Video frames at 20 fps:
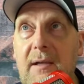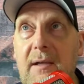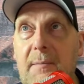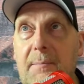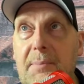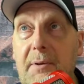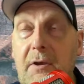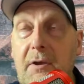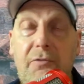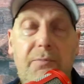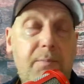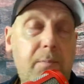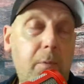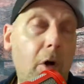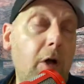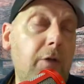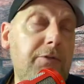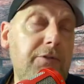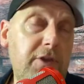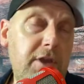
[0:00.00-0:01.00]
because
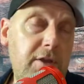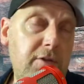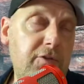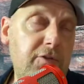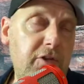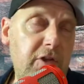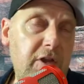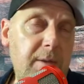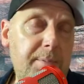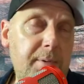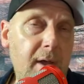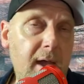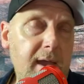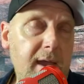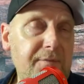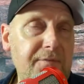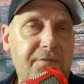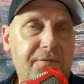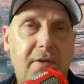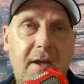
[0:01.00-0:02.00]
on YouTube I
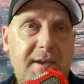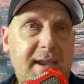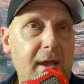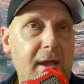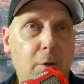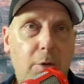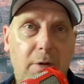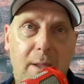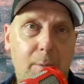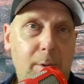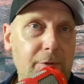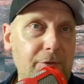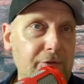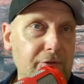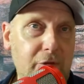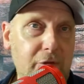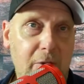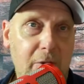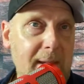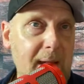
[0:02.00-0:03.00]
can find out all I want to
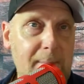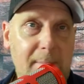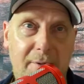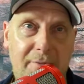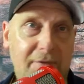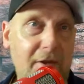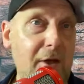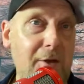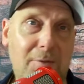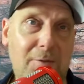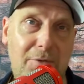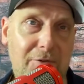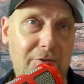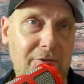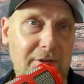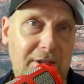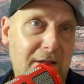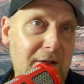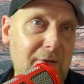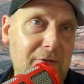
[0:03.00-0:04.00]
do about my phones.
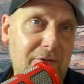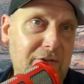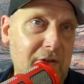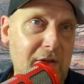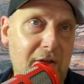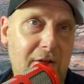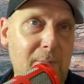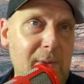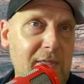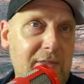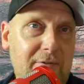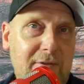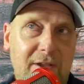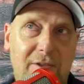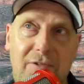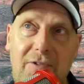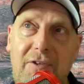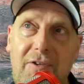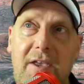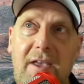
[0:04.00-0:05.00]
You know, so whether
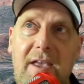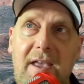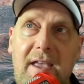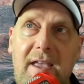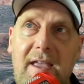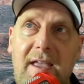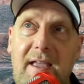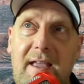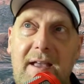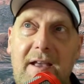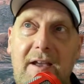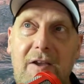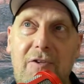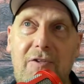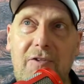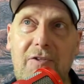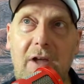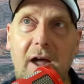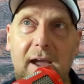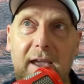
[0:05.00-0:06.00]
it's,
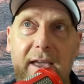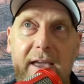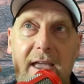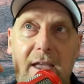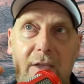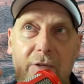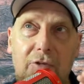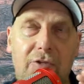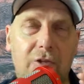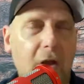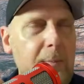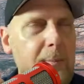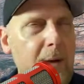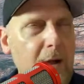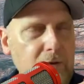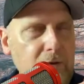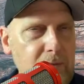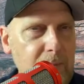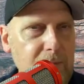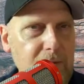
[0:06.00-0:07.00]
because I can get so
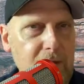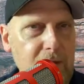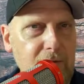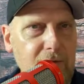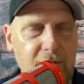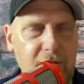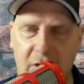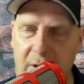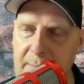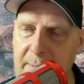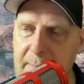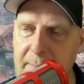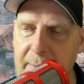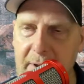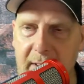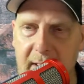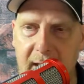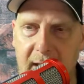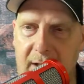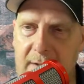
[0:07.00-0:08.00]
much from YouTube.
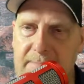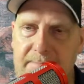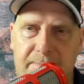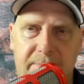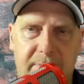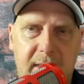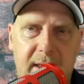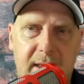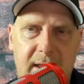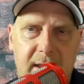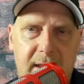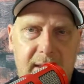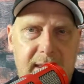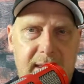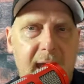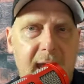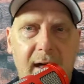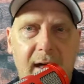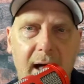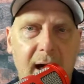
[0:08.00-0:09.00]
But
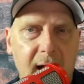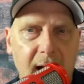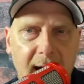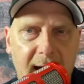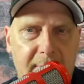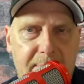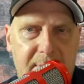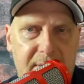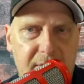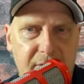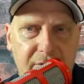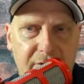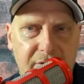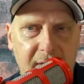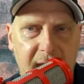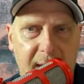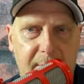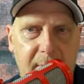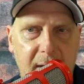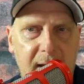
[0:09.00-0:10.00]
yeah, I'd be the
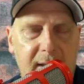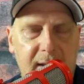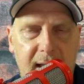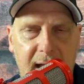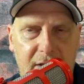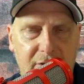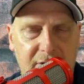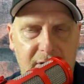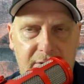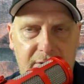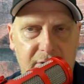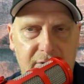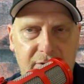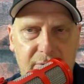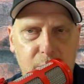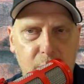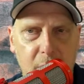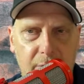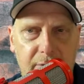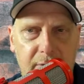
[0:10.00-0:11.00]
same. I'd actually
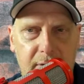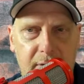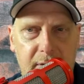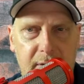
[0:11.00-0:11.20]
just want